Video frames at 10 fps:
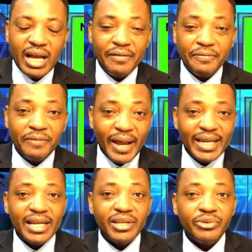have
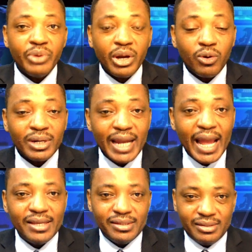finally
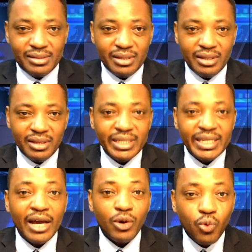recognized
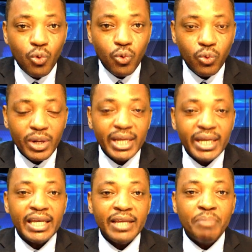their rule
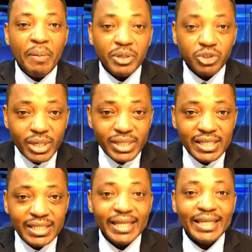in
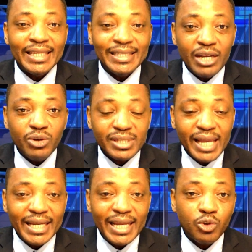perpetrating the
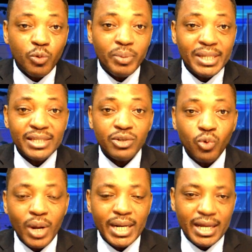genocide that took place in
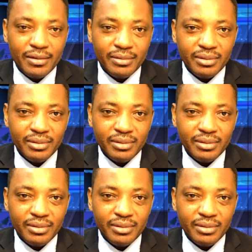Rwanda.